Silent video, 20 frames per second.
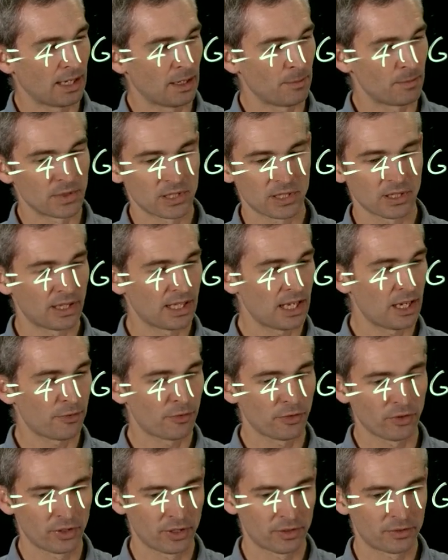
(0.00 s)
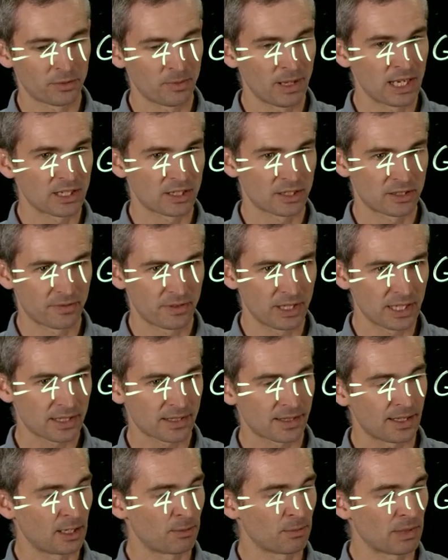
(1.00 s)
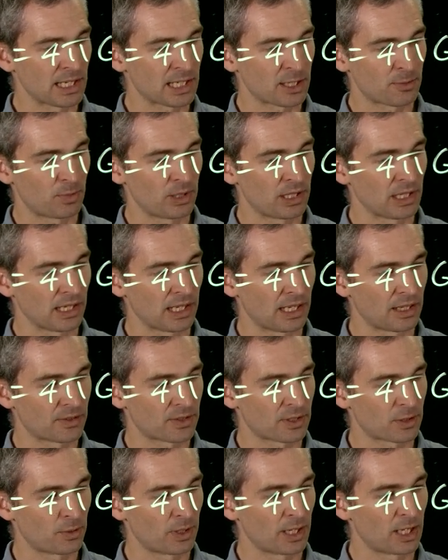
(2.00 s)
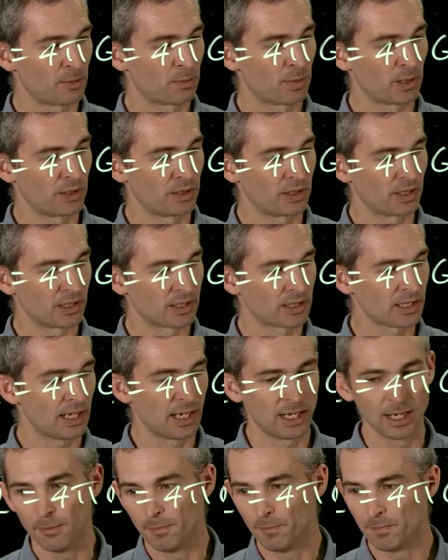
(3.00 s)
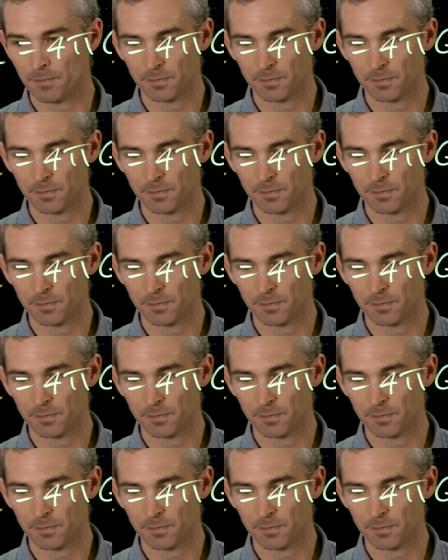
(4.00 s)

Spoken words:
So therefore, the dimensions of this thing must be a length squared per unit time.